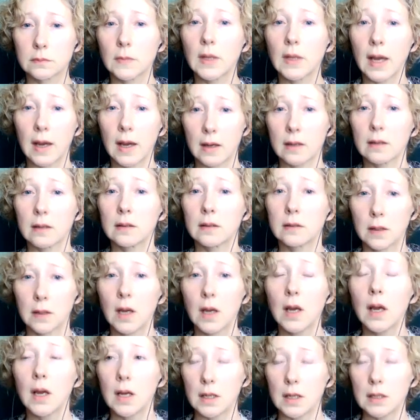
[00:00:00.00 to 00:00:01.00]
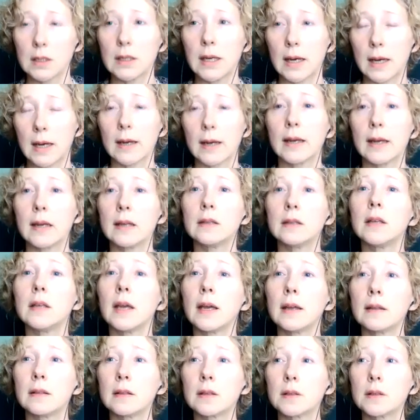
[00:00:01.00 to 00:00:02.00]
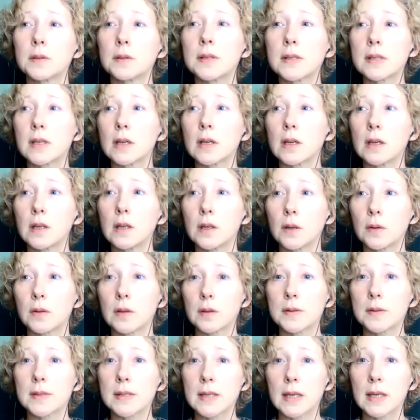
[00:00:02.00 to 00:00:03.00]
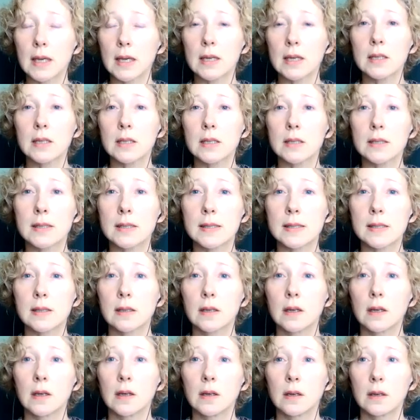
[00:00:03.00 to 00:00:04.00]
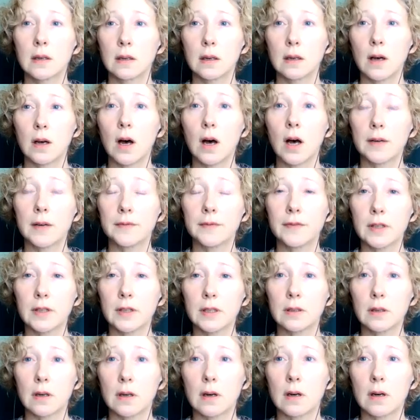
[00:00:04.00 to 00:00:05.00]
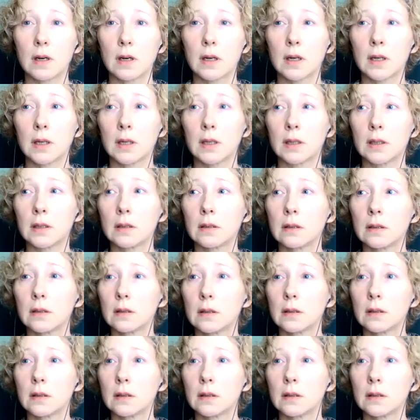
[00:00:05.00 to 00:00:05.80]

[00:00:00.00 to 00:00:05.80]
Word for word: yeah yeah and and those you know those kids often are